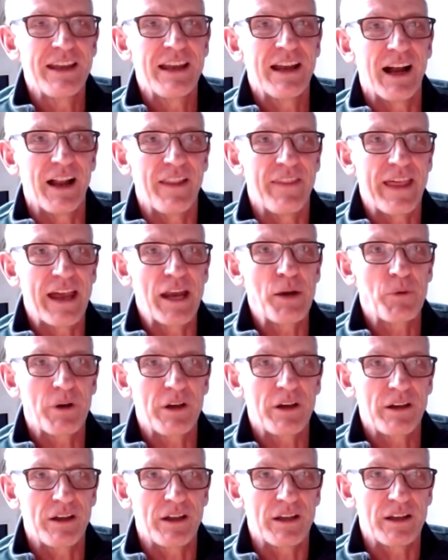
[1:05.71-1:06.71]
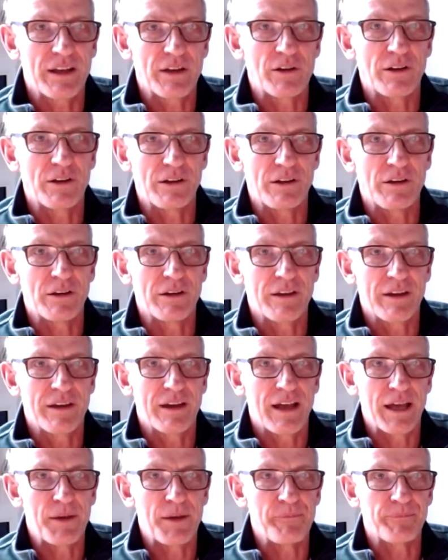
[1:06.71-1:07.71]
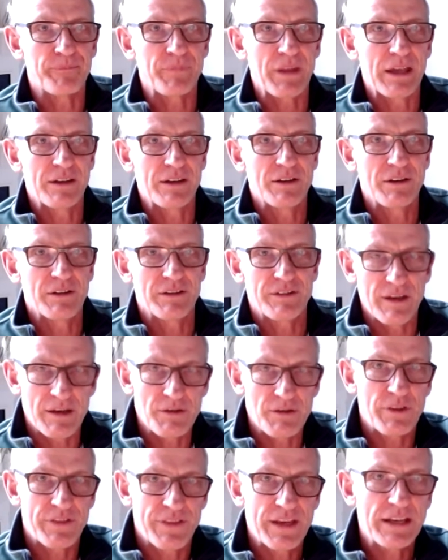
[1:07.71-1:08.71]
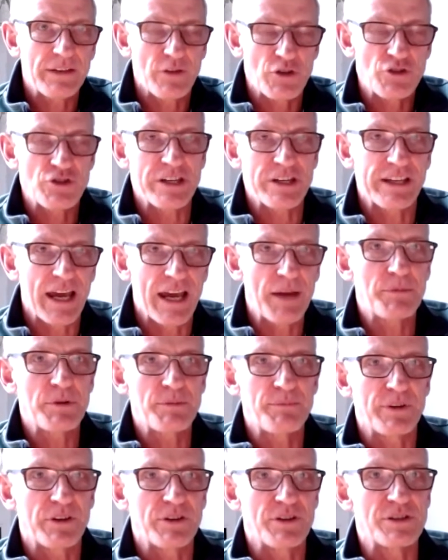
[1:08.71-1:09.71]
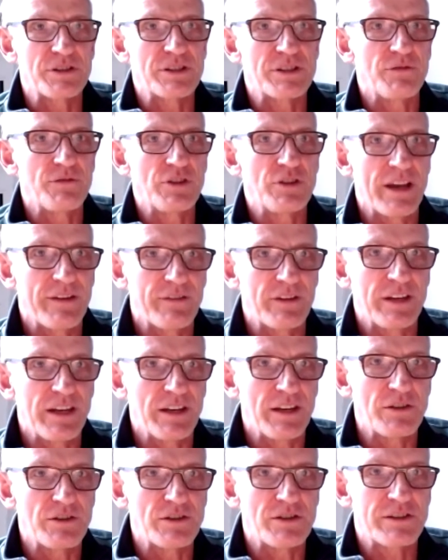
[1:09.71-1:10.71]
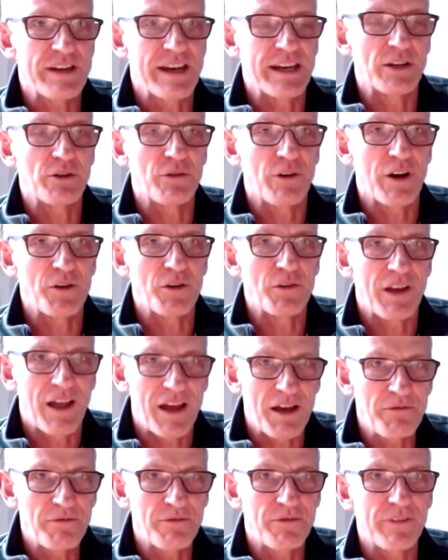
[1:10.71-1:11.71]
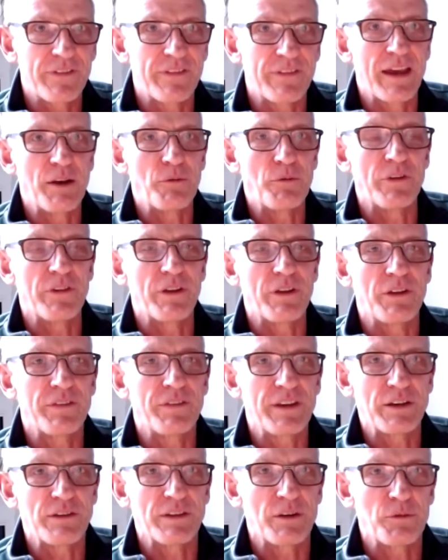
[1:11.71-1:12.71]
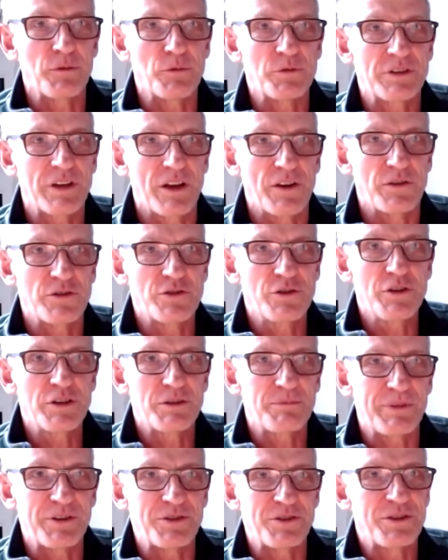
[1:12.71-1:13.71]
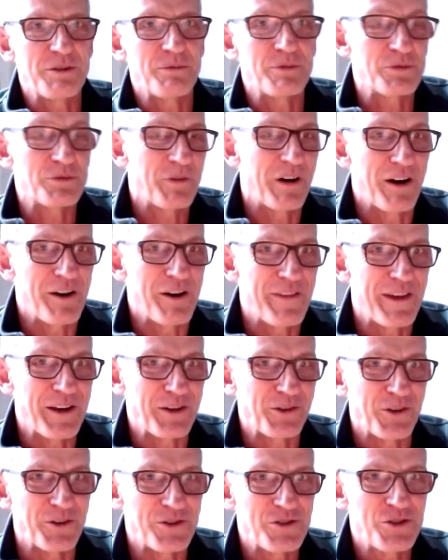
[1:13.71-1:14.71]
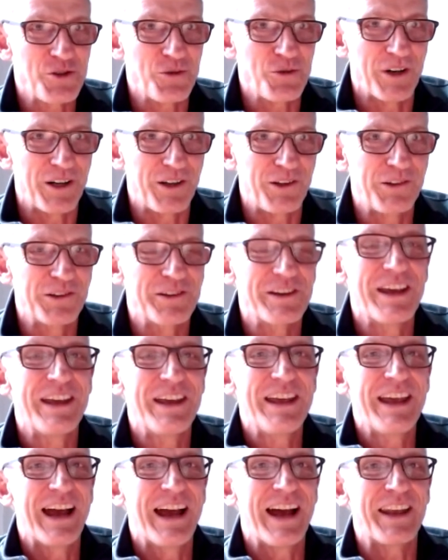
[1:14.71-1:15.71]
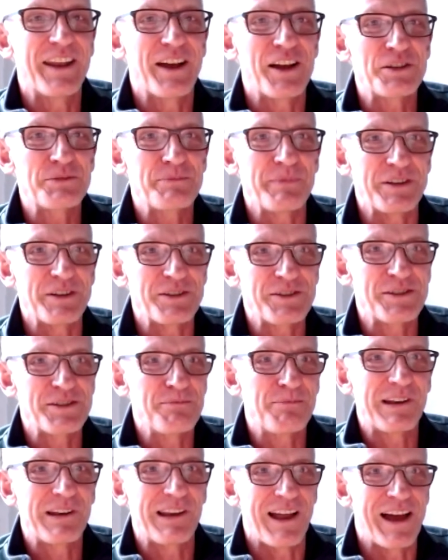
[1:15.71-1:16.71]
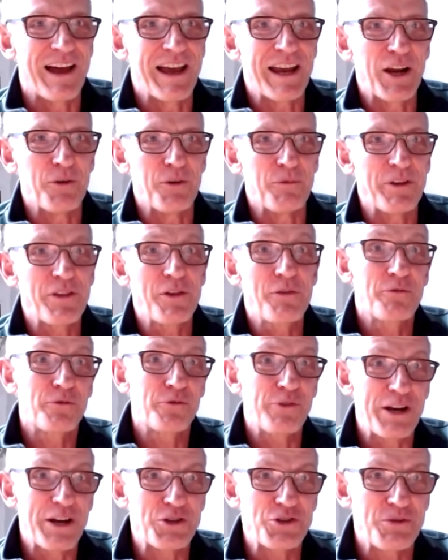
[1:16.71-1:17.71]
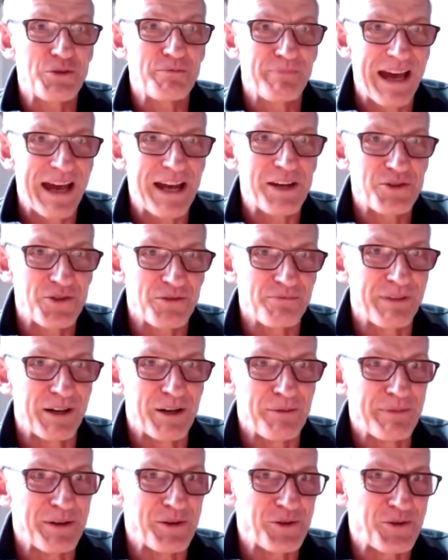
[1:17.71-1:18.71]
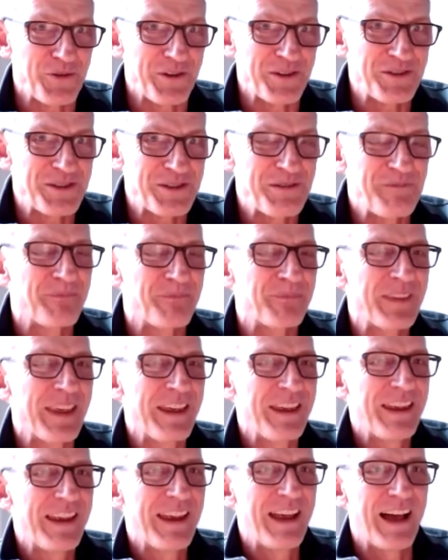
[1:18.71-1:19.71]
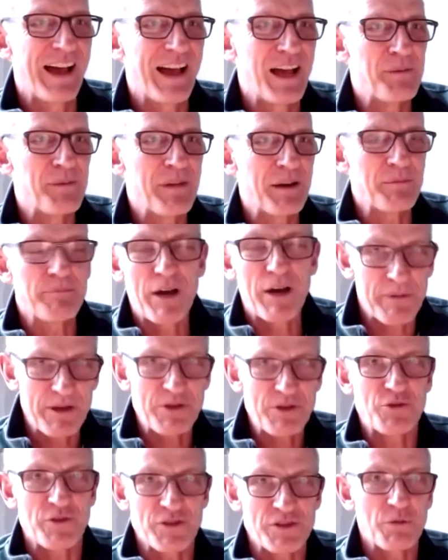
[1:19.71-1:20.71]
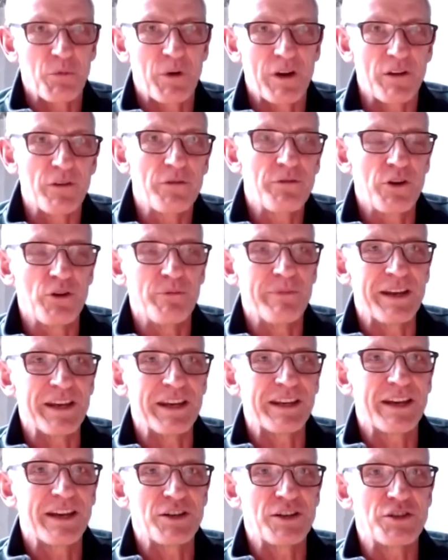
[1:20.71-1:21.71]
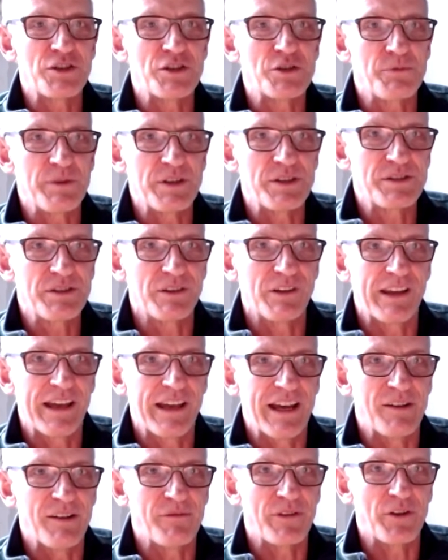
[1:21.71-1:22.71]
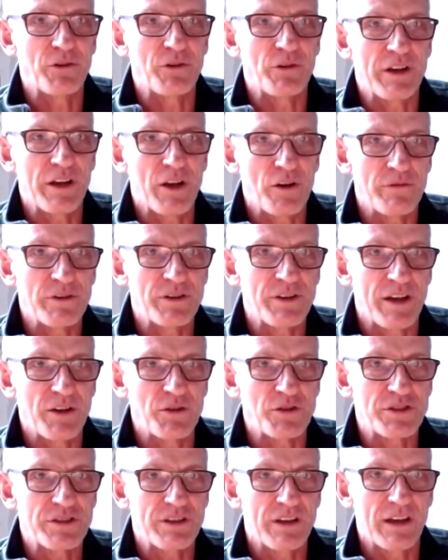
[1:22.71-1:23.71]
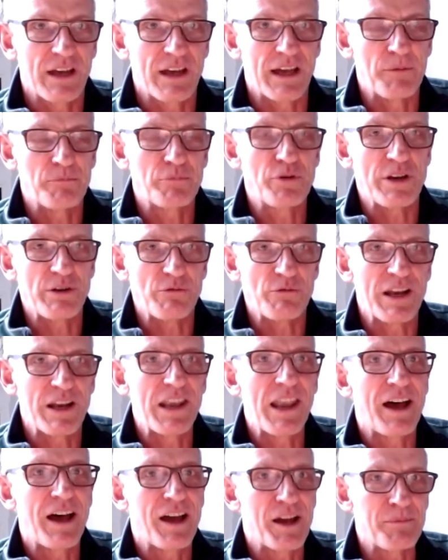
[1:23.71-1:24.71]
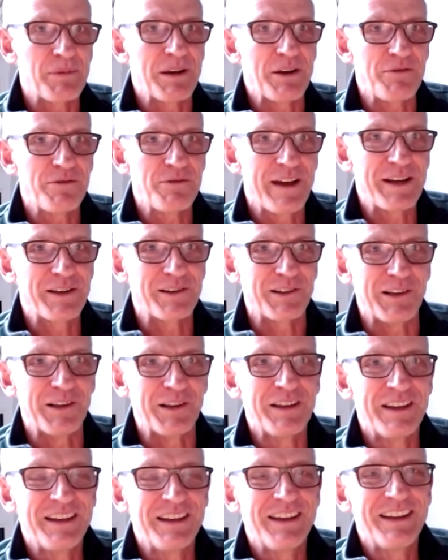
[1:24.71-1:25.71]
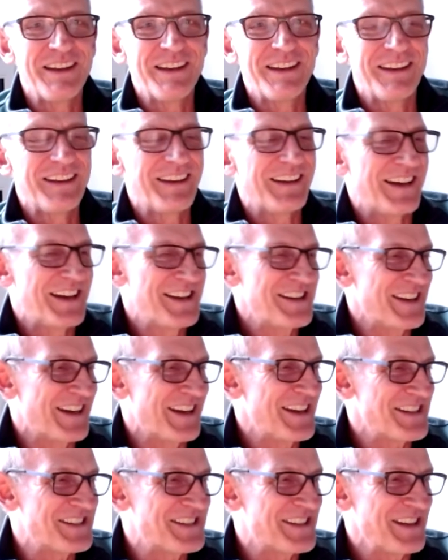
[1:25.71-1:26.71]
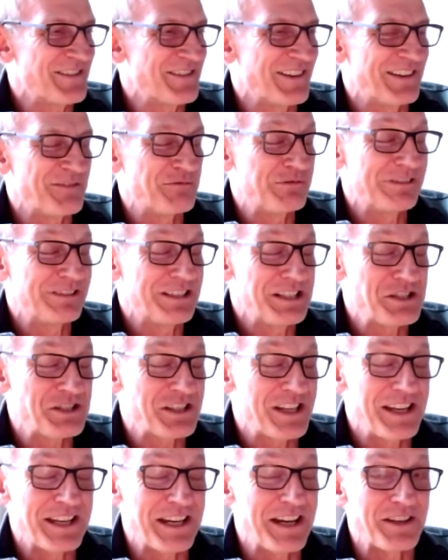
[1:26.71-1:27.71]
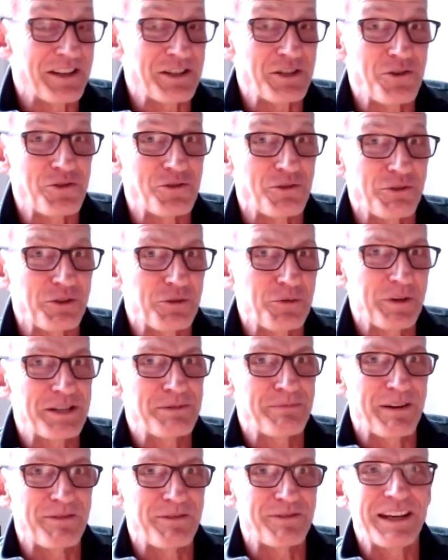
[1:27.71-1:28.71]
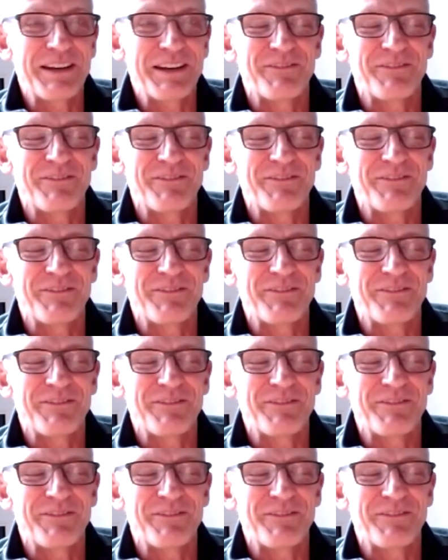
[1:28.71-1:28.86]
And they were her little thing that she kept because if she ever needed to take her own life, they were the thing that was going to do it, but she was worried they'd got too old and asked me to supply her with a fresh batch of barbiturates. And barbiturates are one of the few medications we still have that are in overdose pretty reliably fatal. And I said, "Well, slightly unusual request, Beverly."